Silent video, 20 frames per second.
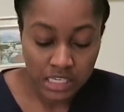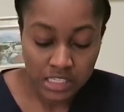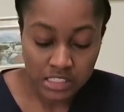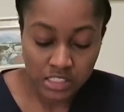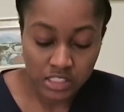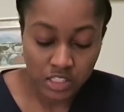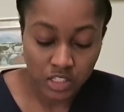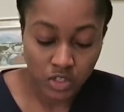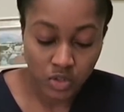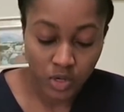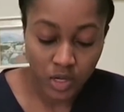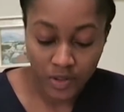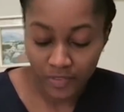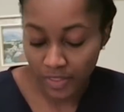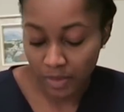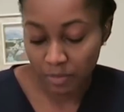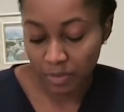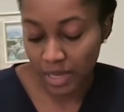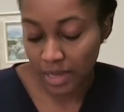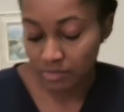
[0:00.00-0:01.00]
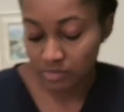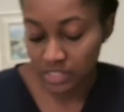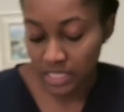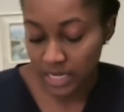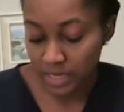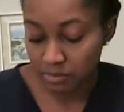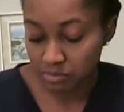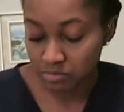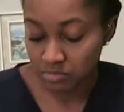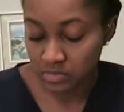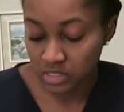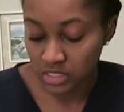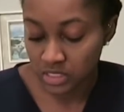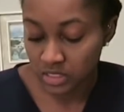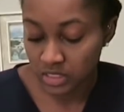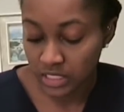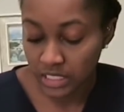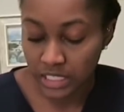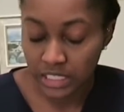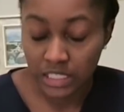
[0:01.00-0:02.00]
so i don't think i'm gonna have time to
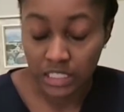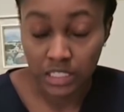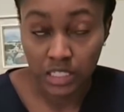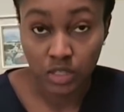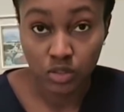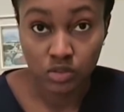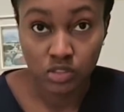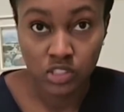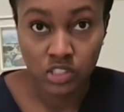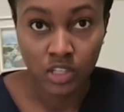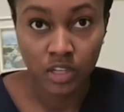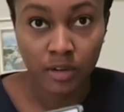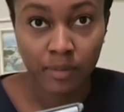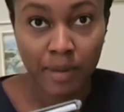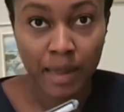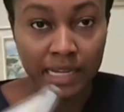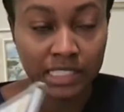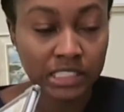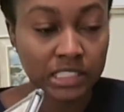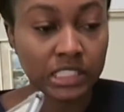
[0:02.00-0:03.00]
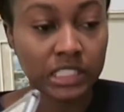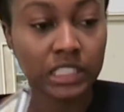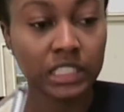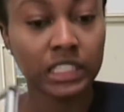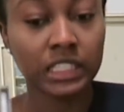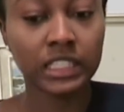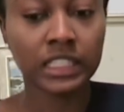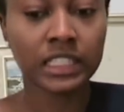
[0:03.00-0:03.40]
look at any notes so i'm actually gonna